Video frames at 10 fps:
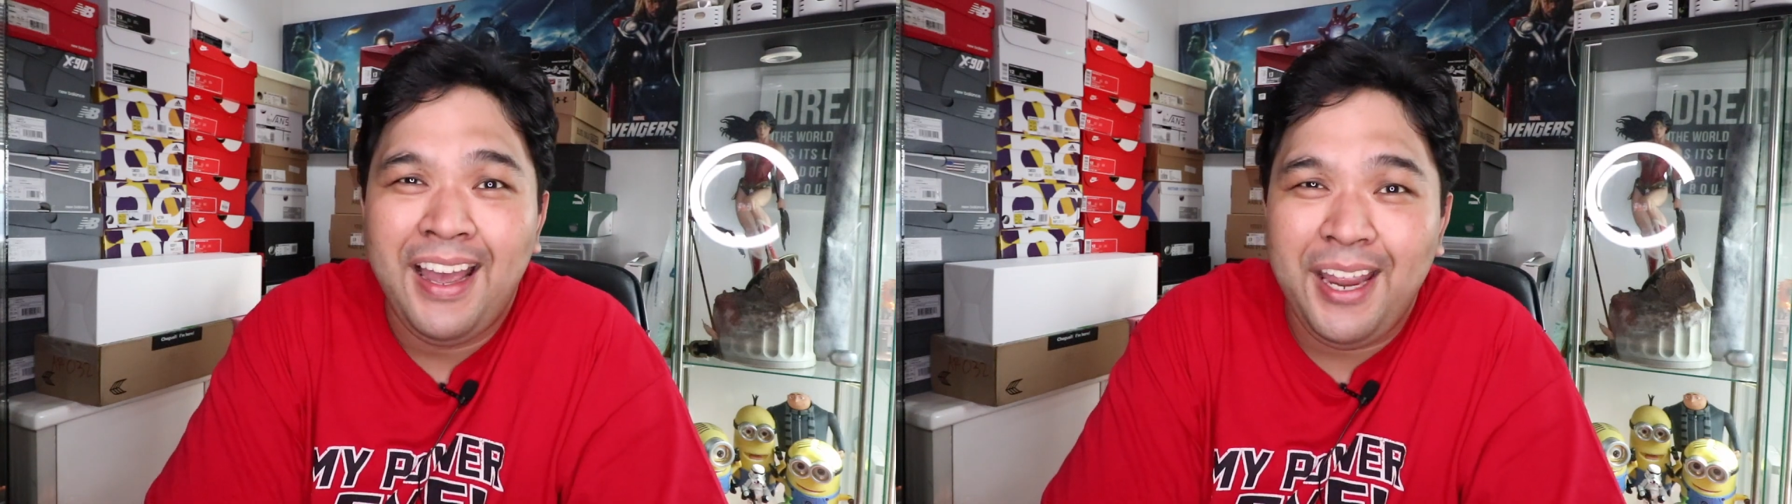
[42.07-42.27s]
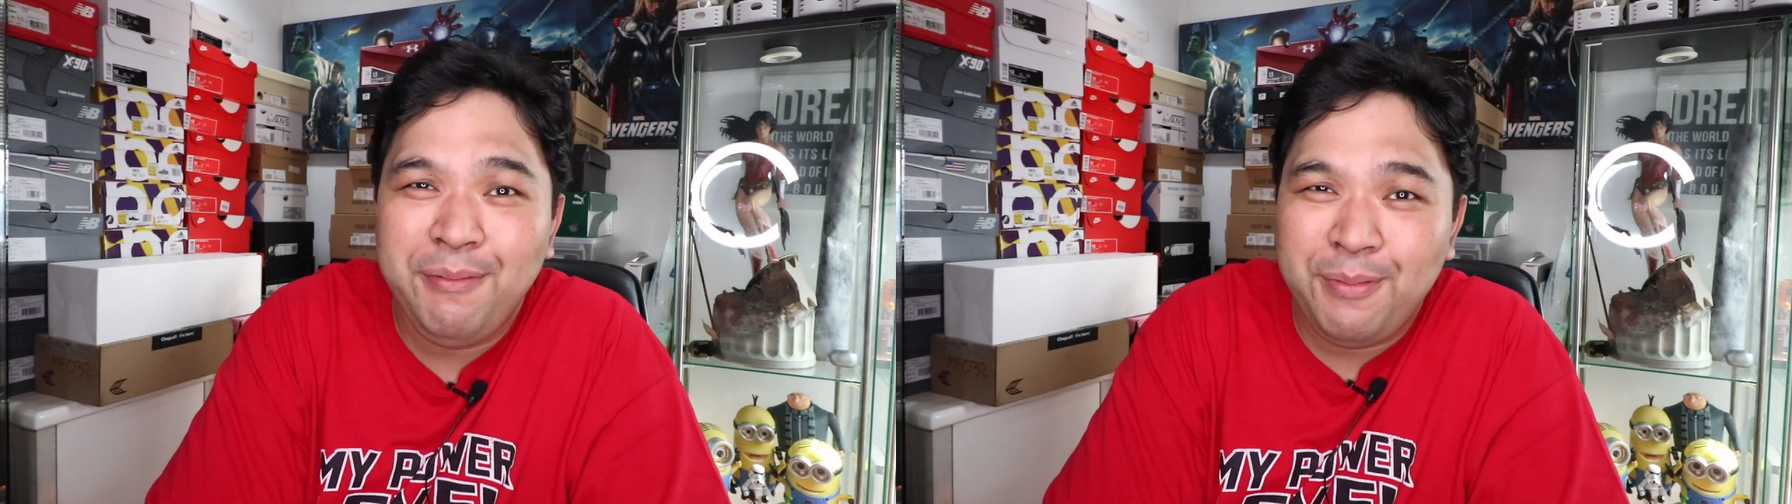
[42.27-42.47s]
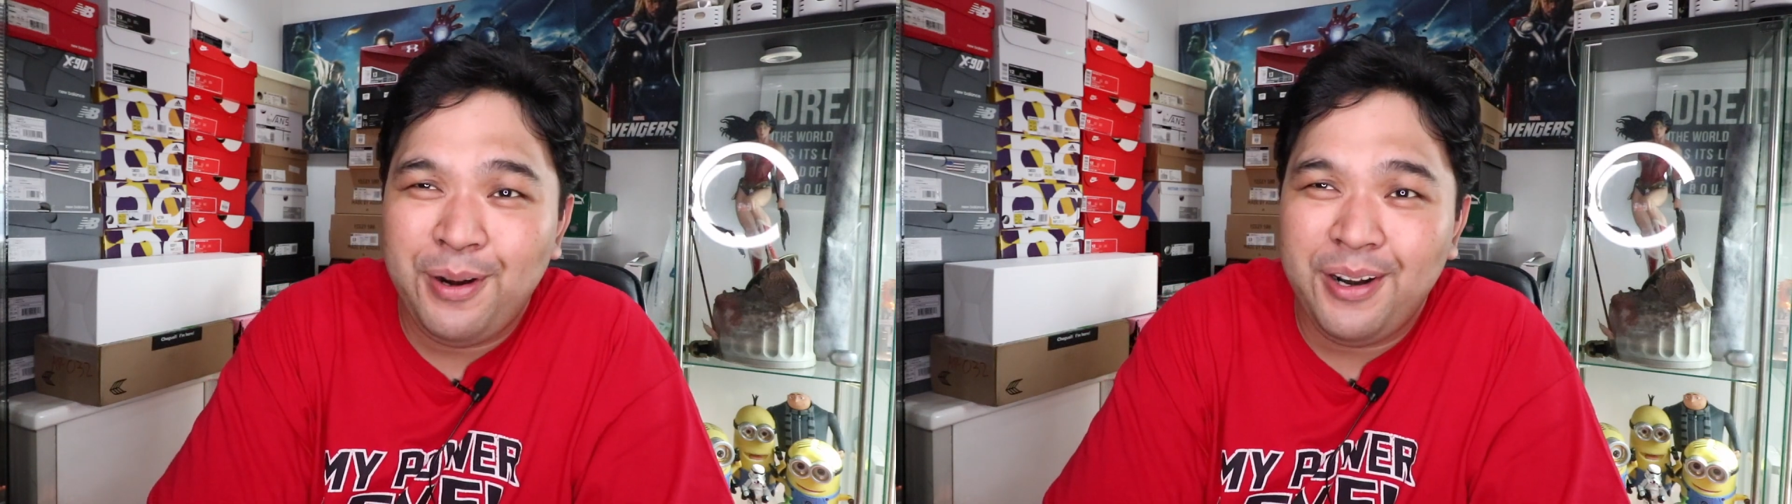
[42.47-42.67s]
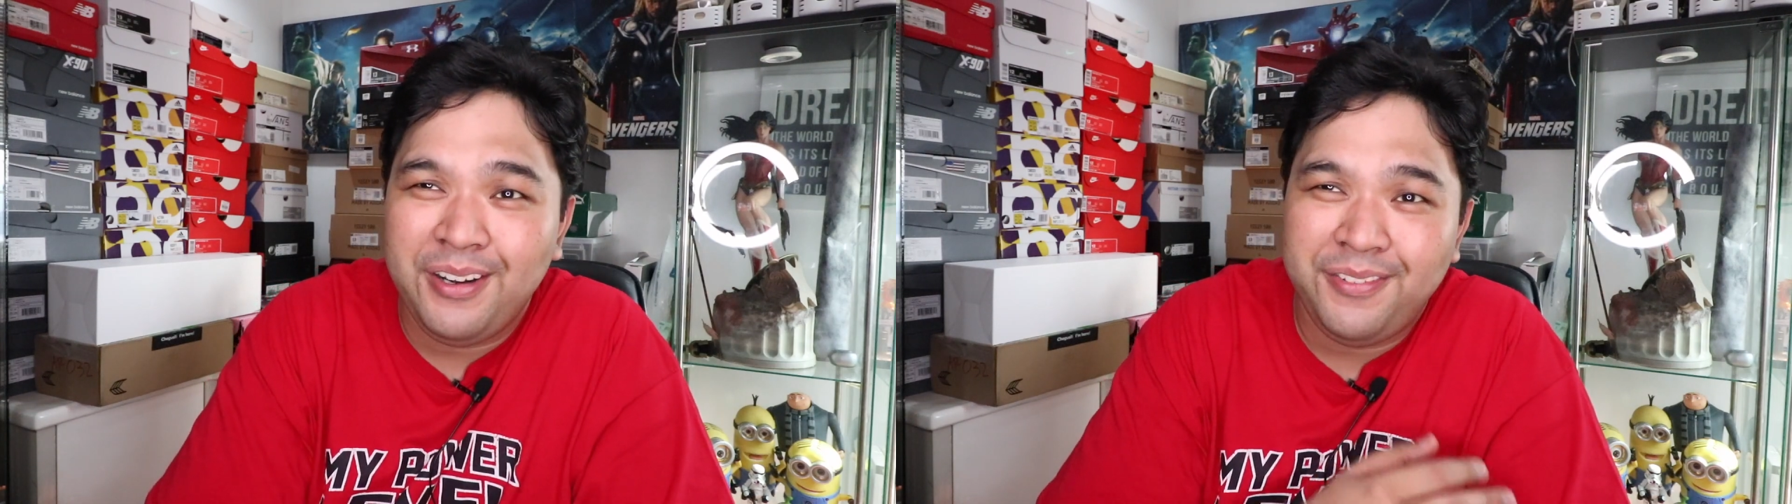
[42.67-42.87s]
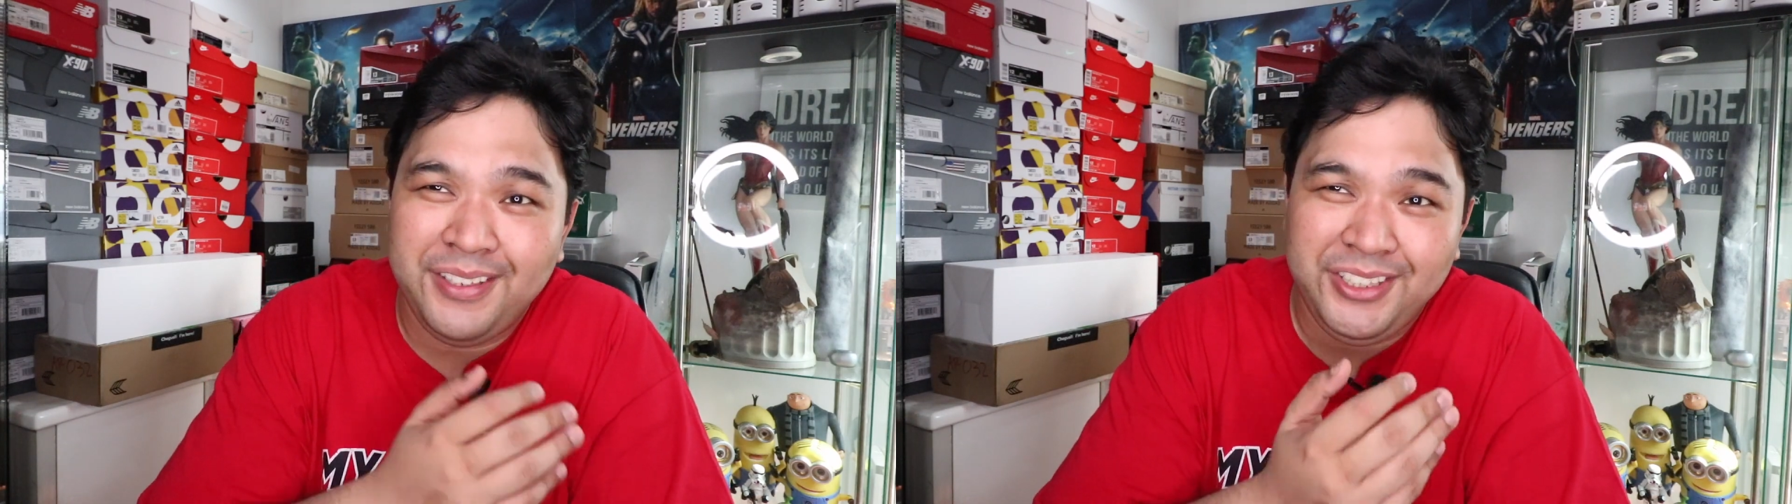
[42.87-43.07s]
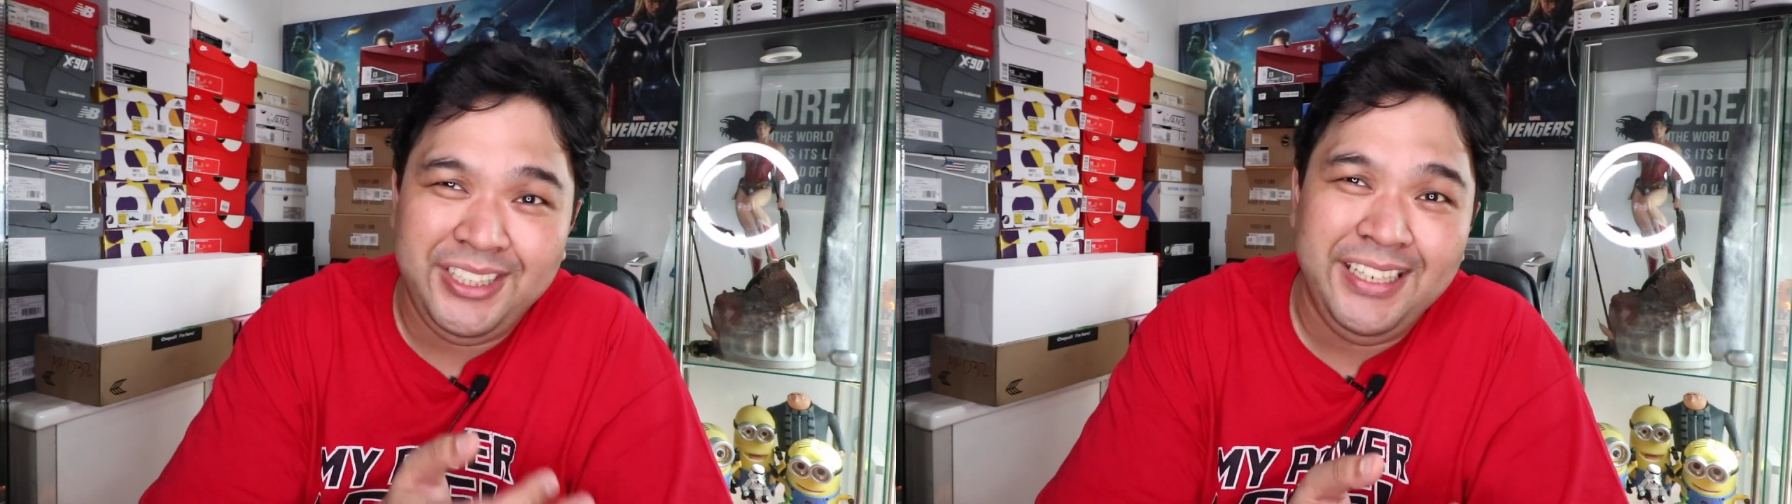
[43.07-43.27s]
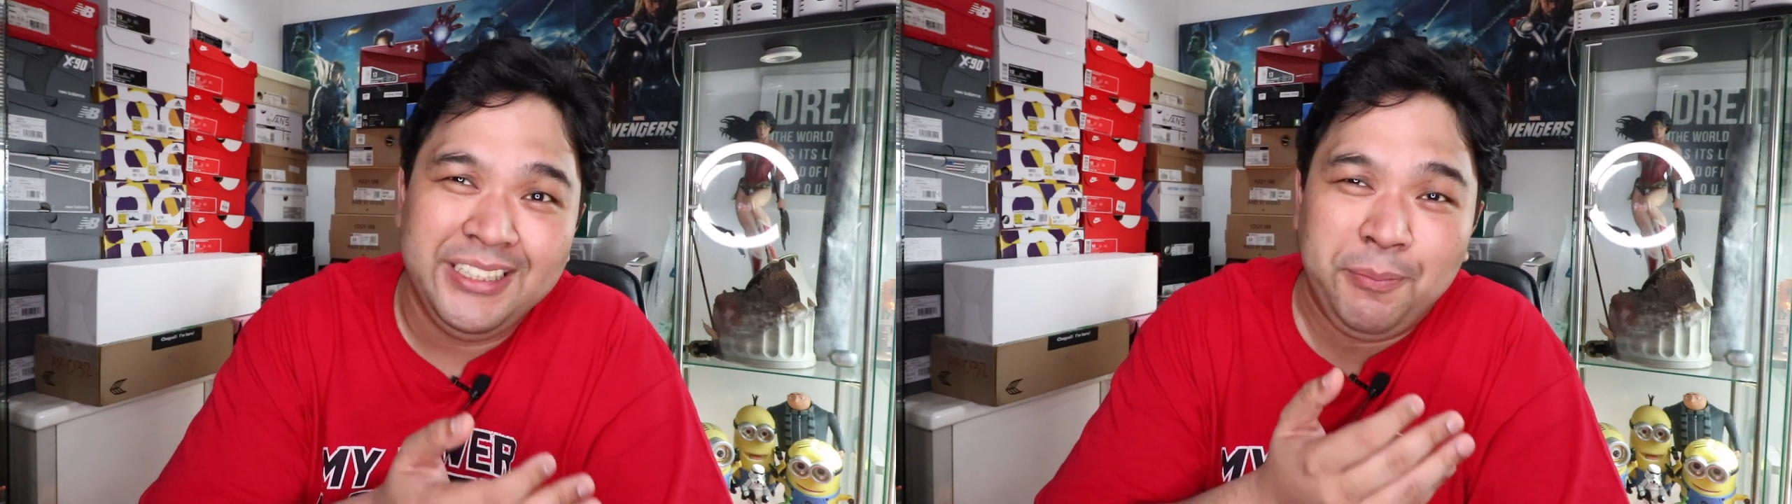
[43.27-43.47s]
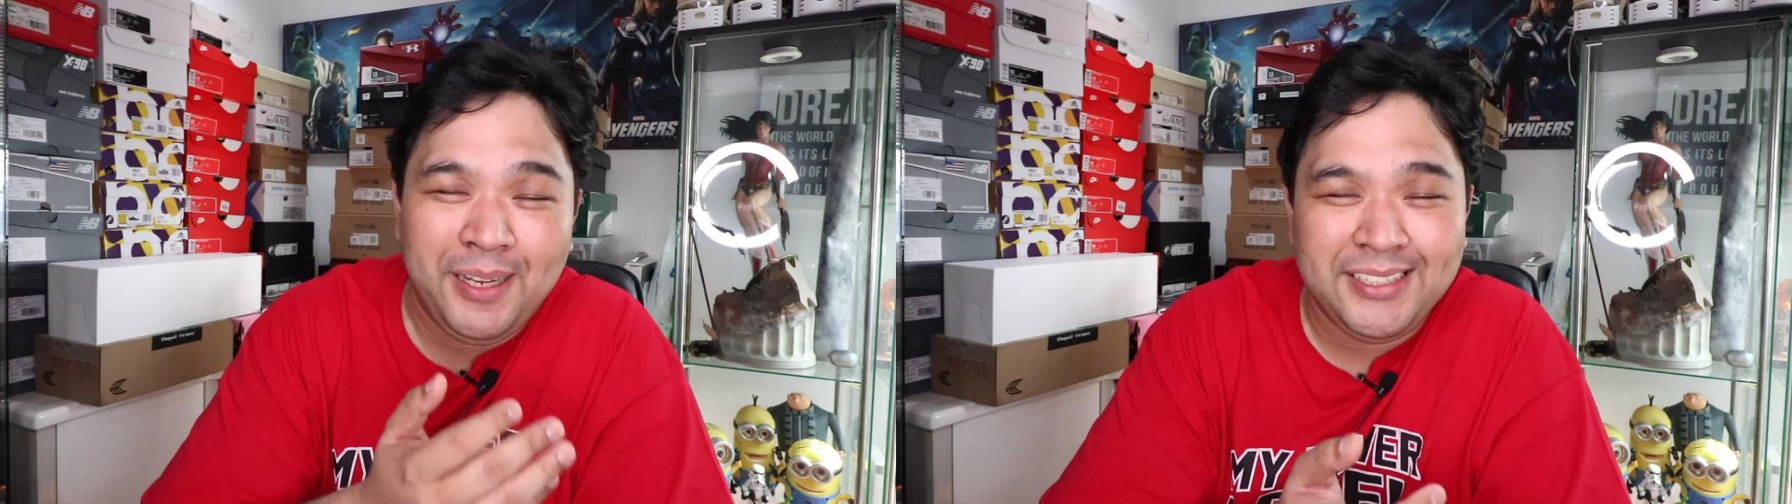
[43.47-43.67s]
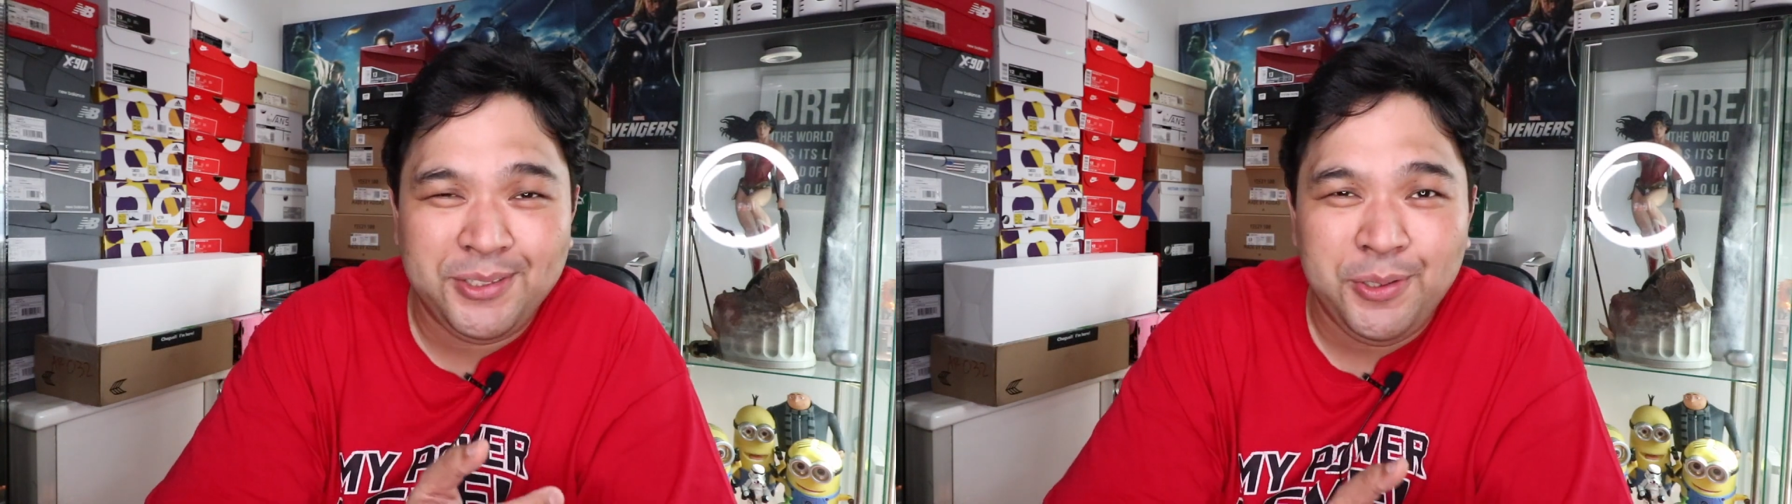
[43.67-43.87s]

I'm more of a jeans plus